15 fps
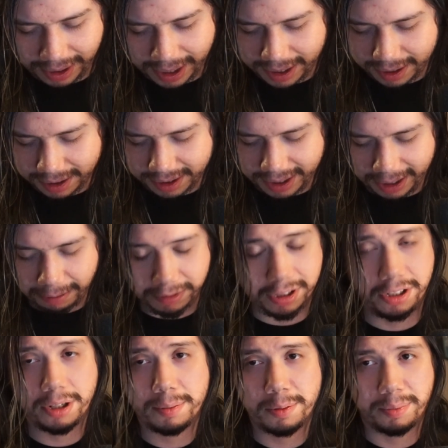and seeing what the
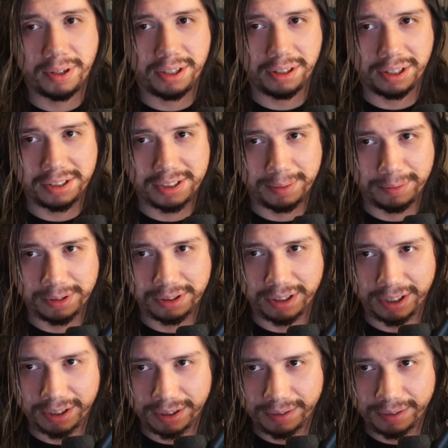double-bladed lightsaber is like.